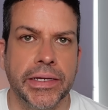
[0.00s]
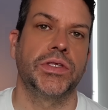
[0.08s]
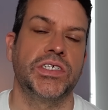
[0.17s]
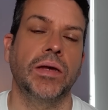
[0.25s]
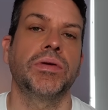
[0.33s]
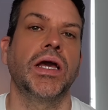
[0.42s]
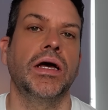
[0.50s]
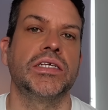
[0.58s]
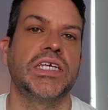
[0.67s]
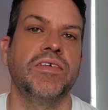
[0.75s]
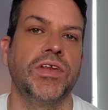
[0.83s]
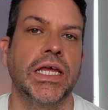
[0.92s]
Some
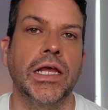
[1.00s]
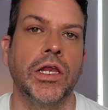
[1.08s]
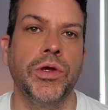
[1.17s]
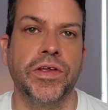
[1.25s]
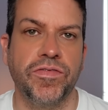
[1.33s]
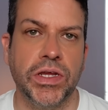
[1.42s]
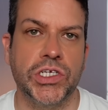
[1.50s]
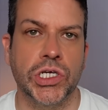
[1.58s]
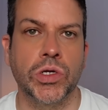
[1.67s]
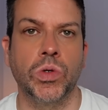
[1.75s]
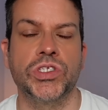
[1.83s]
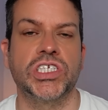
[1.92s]
cars even include a feature
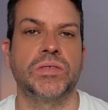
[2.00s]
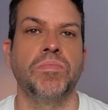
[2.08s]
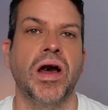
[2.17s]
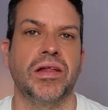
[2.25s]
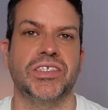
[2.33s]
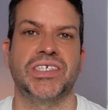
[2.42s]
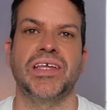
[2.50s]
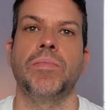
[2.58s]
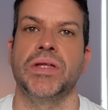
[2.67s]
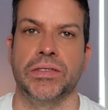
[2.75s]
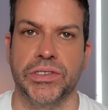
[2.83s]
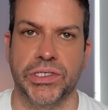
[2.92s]
called Smart
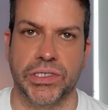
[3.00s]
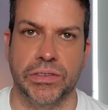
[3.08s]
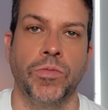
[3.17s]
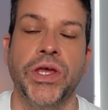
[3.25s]
Summons,